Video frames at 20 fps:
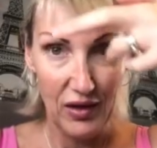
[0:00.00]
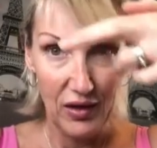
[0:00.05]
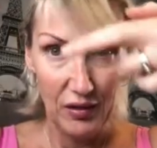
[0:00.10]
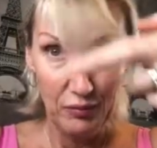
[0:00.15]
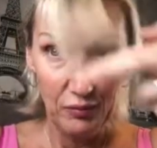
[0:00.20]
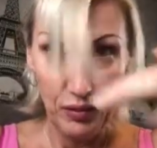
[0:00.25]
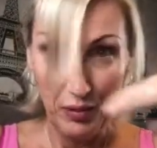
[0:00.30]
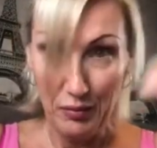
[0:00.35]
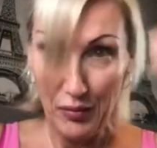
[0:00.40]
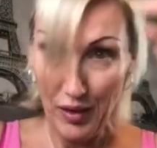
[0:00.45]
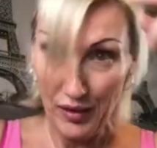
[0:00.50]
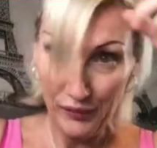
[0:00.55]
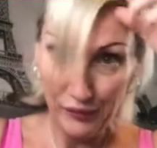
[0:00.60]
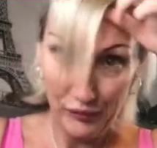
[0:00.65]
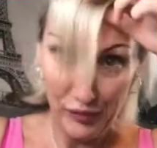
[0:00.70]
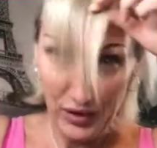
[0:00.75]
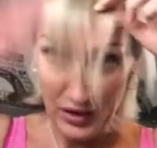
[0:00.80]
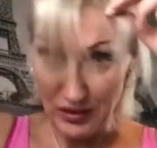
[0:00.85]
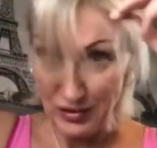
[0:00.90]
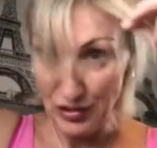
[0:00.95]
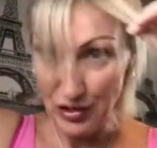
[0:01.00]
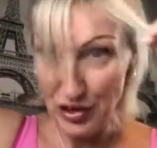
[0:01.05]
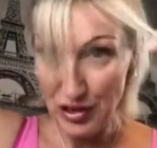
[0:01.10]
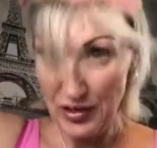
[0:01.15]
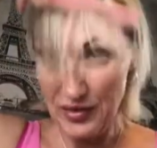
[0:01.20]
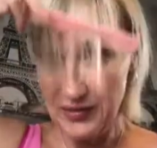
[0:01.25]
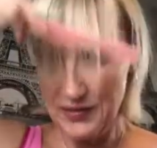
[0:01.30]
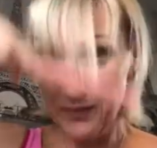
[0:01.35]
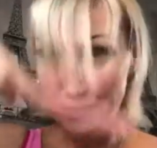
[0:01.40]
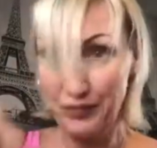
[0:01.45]
but my fringe
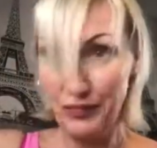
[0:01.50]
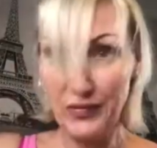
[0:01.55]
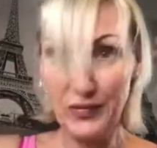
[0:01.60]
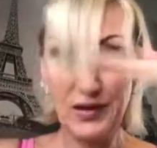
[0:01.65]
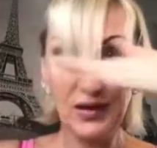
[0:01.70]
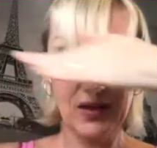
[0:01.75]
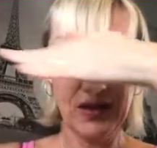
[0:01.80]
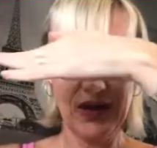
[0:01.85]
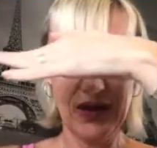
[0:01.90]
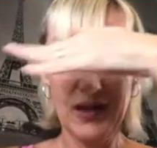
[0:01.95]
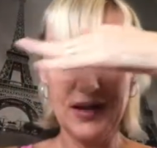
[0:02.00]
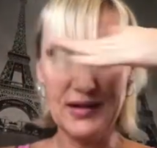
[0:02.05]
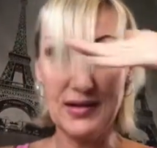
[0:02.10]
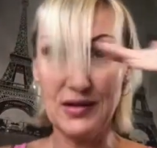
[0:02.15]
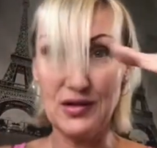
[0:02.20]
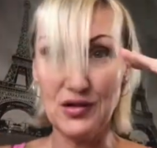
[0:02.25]
isn't